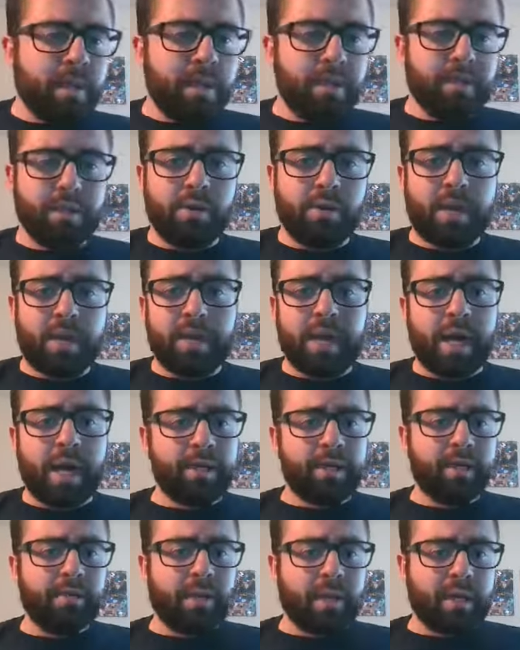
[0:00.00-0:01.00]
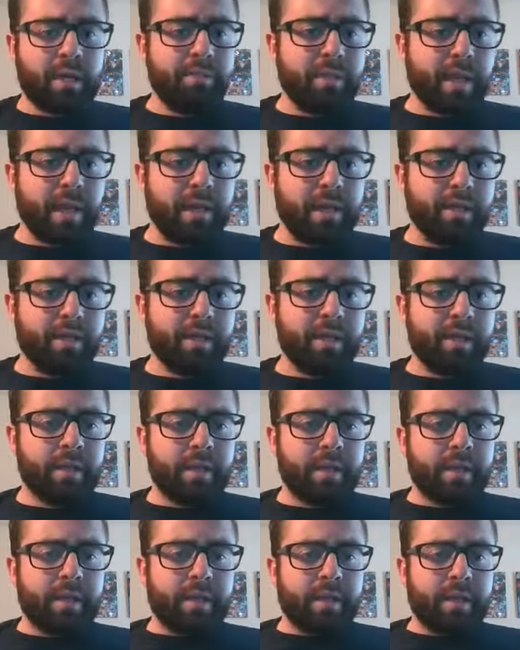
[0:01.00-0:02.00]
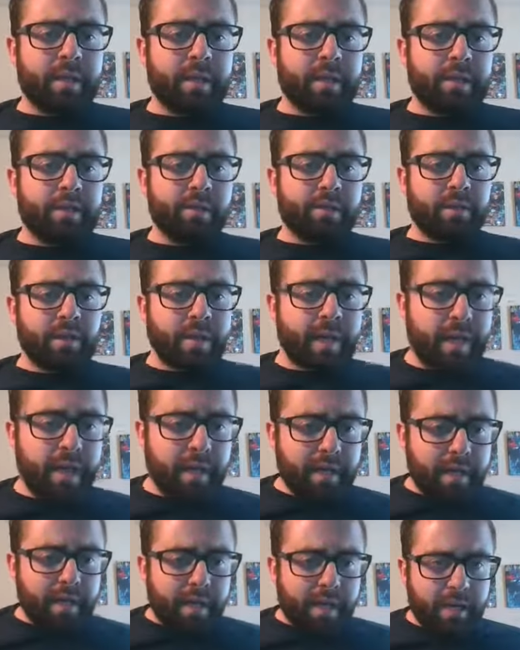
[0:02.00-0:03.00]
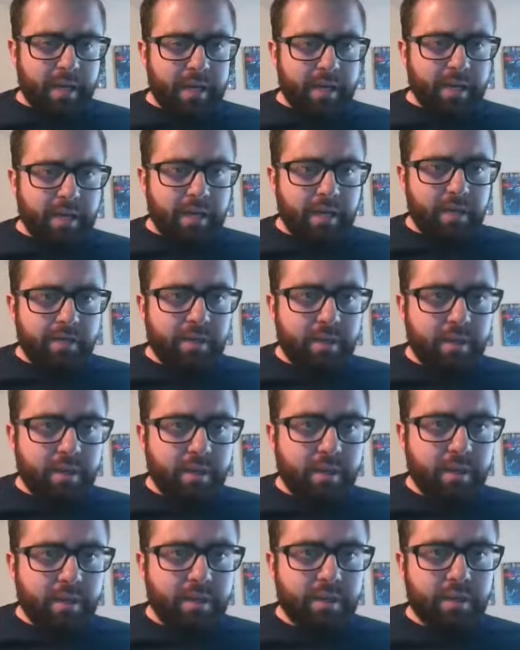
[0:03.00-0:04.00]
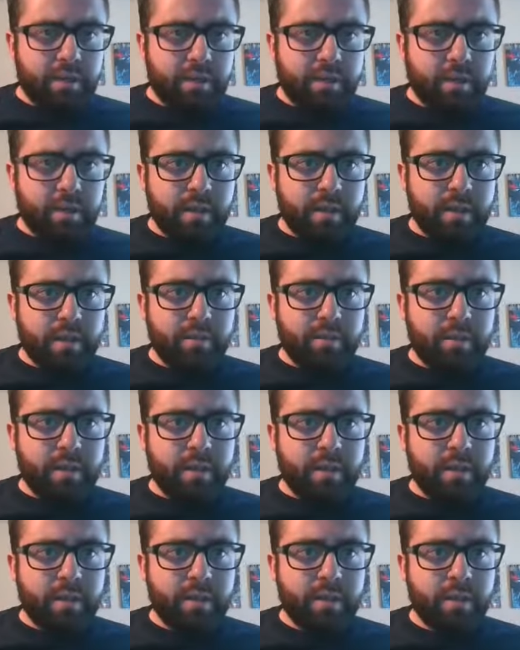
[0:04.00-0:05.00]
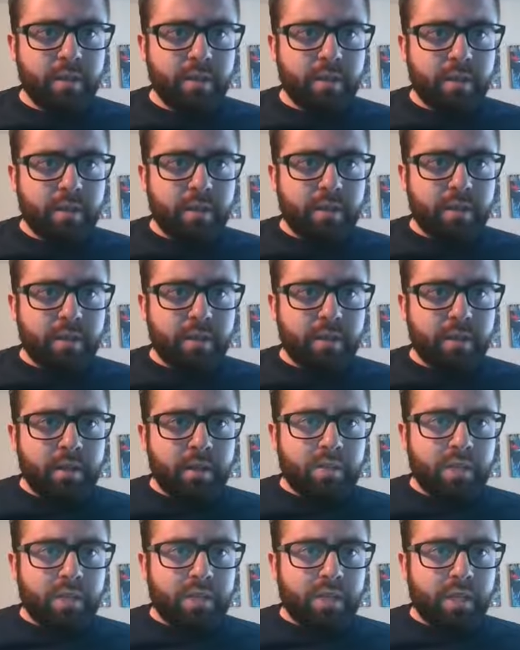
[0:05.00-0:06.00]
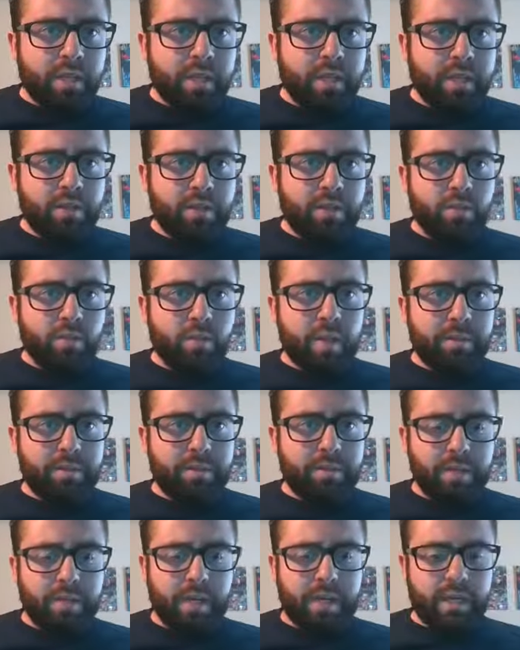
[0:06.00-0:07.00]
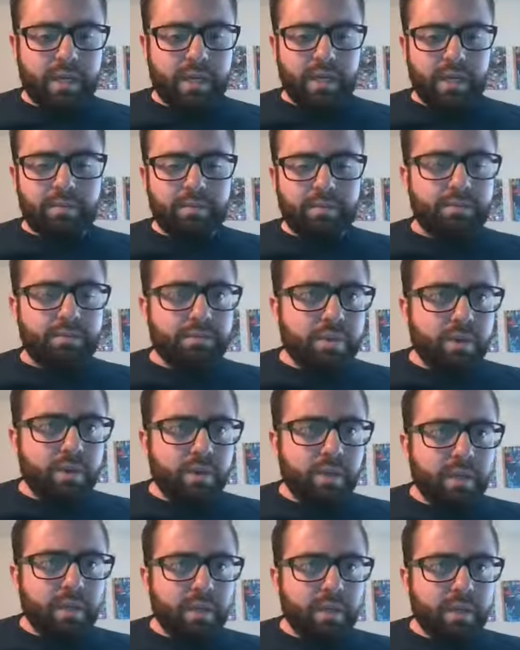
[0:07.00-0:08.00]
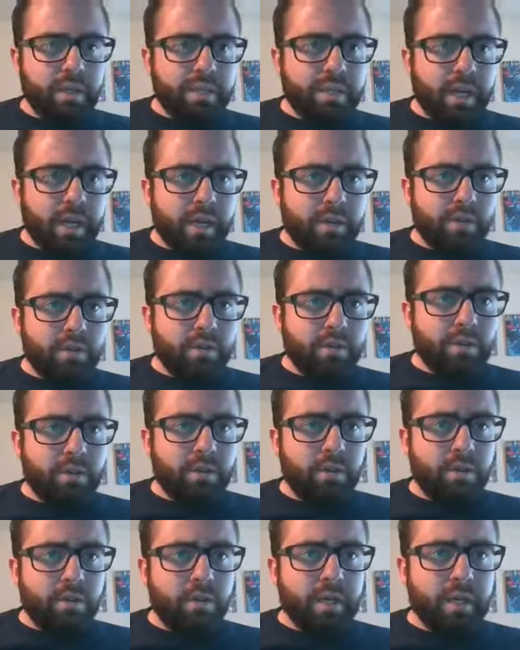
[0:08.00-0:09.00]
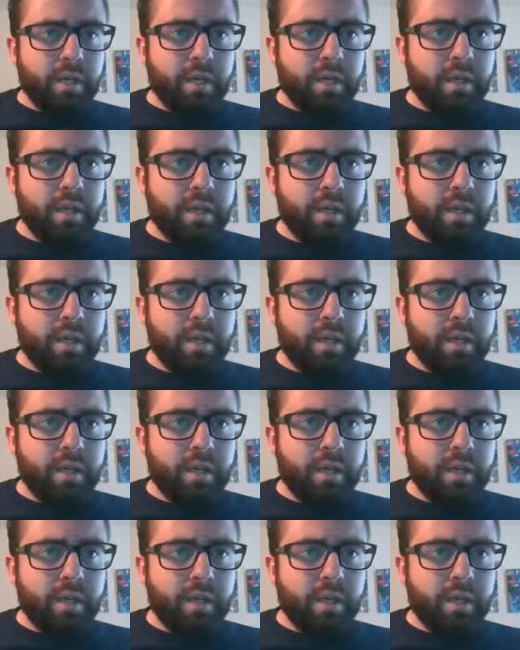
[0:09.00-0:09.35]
So I'd highly recommend uh, doing that. And I can even, uh, let me just make sure I hit the website and I can put it in the chat real quick.